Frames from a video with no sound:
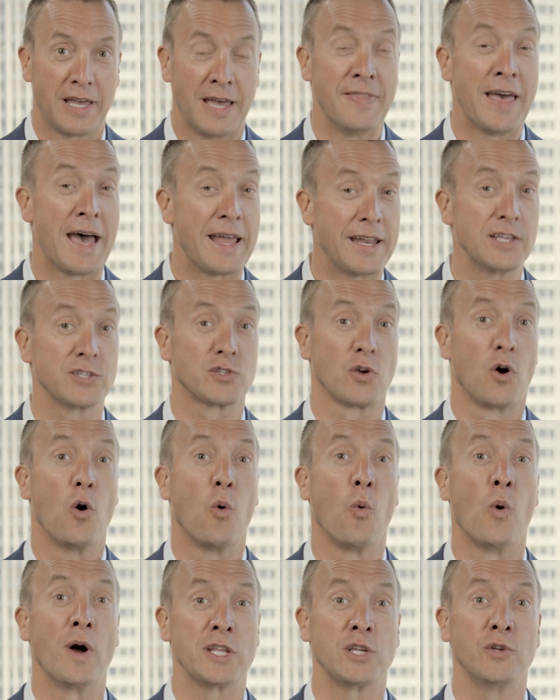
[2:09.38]
And that is,
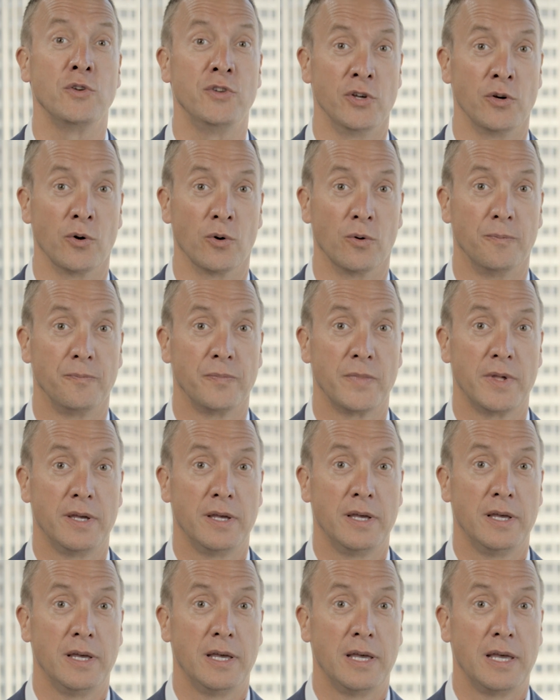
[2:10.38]
what do you do?
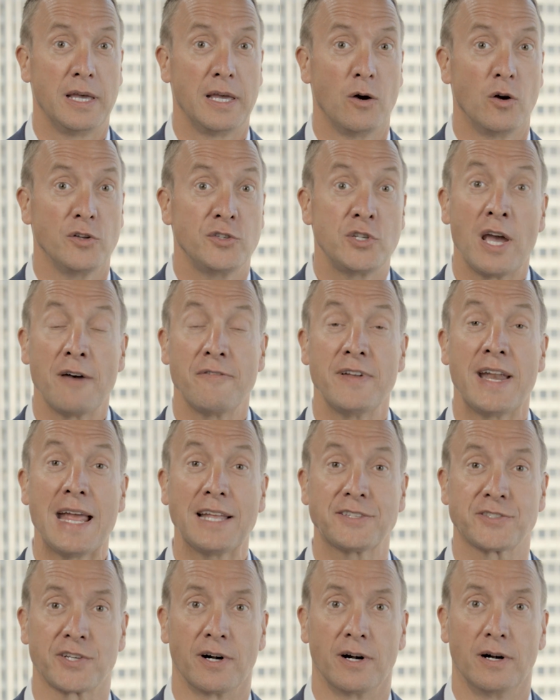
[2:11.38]
Do you have an
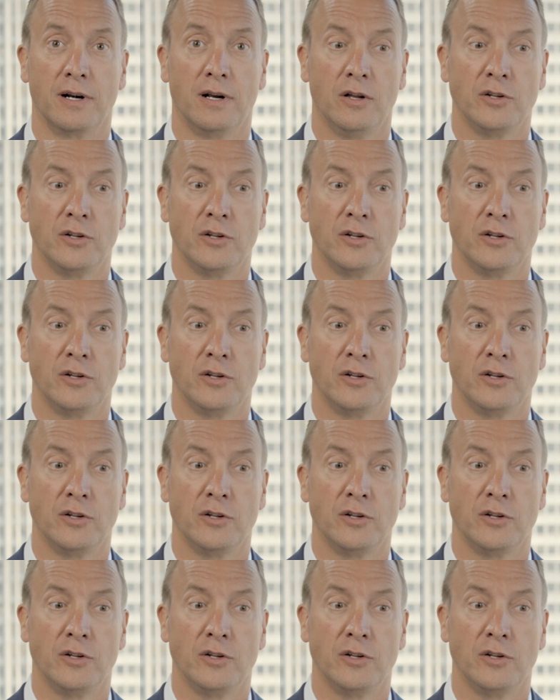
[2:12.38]
answer?